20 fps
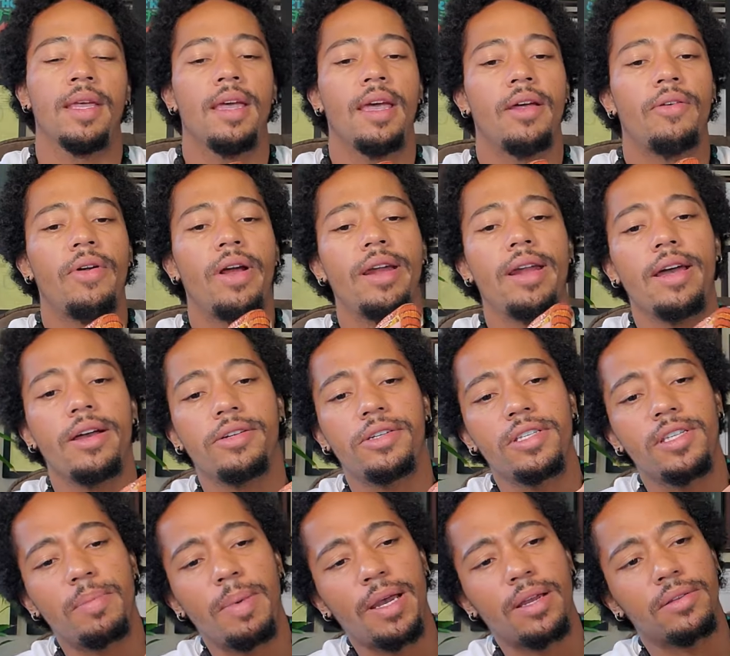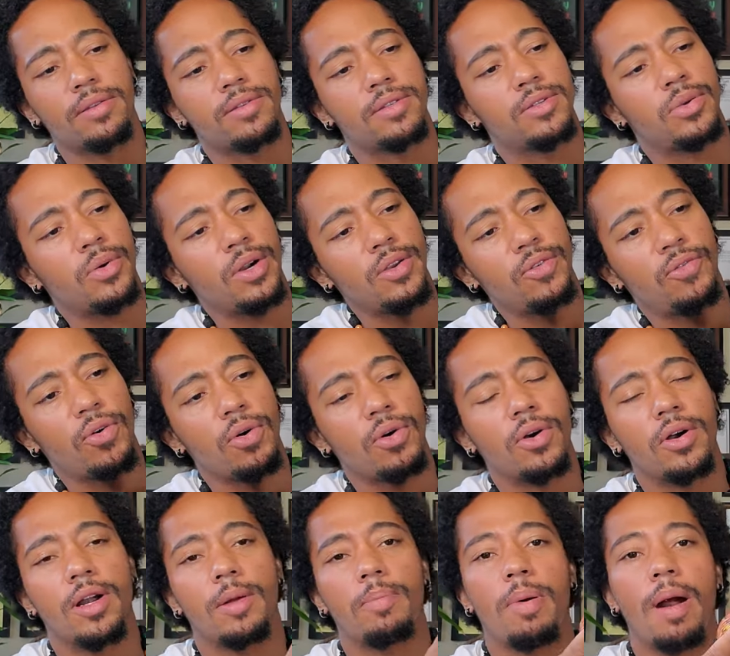And right now she's about
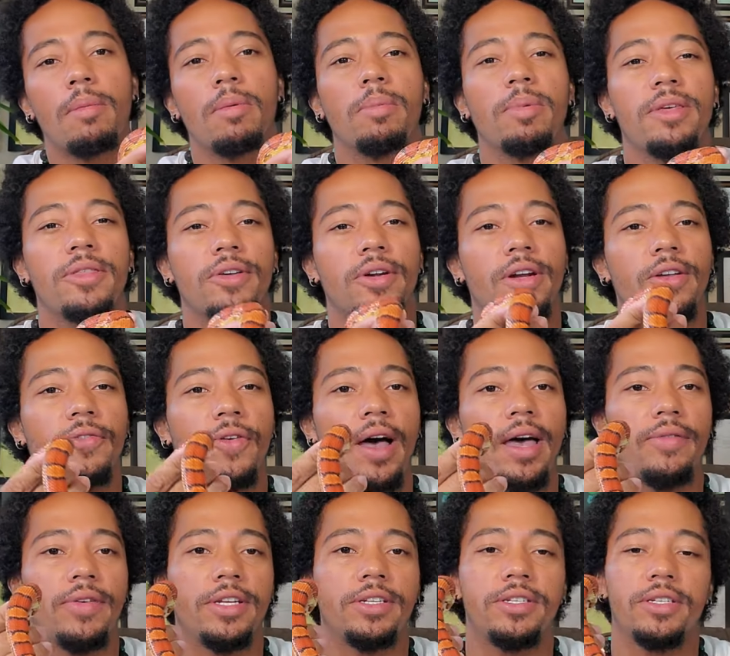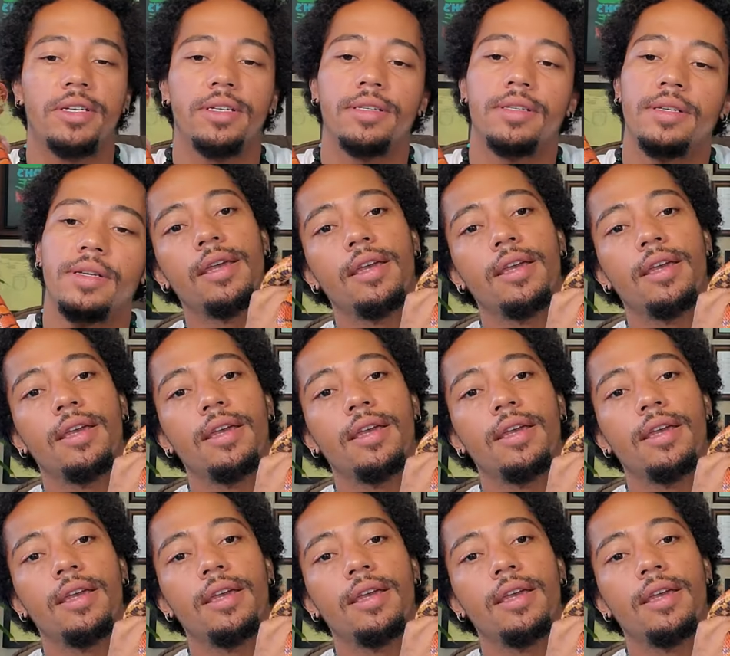24 to probably 35 inches.